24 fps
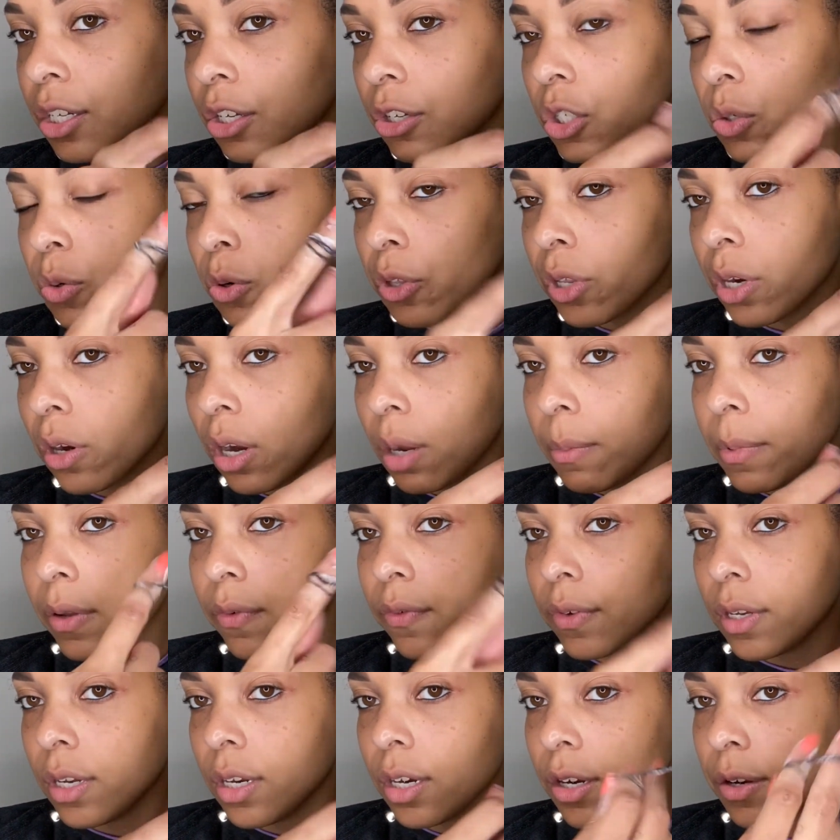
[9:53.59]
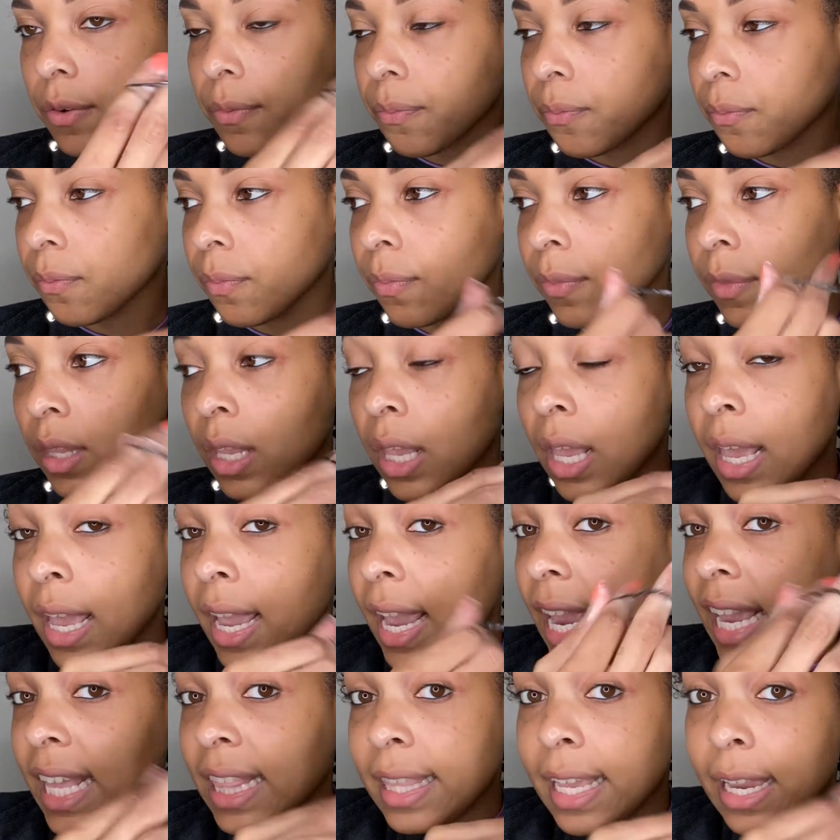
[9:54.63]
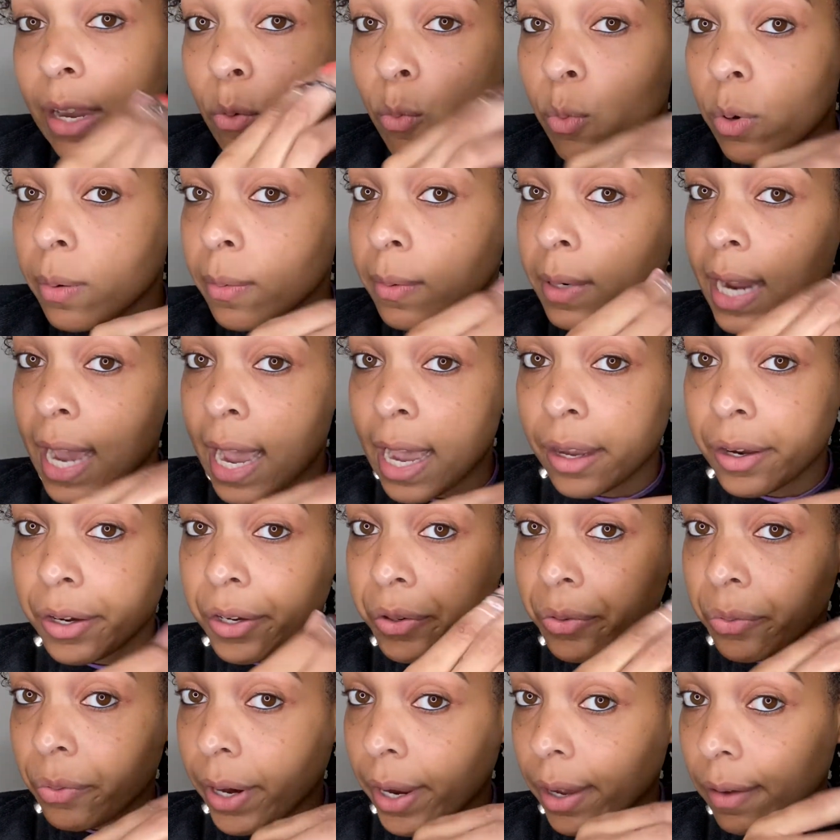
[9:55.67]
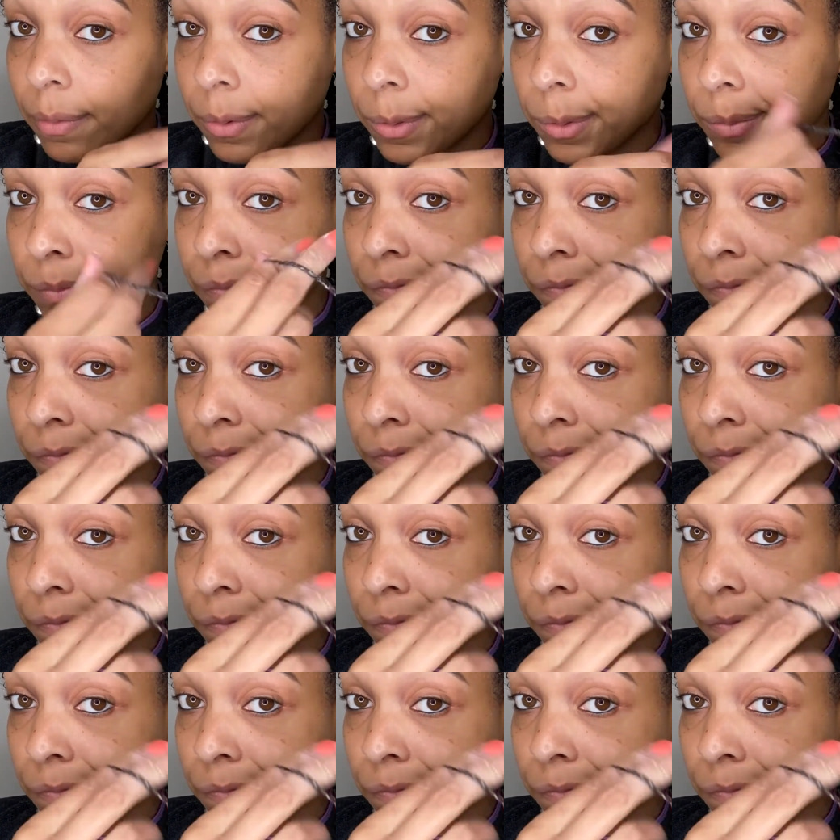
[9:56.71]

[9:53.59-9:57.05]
twirl it around my finger and they will not unravel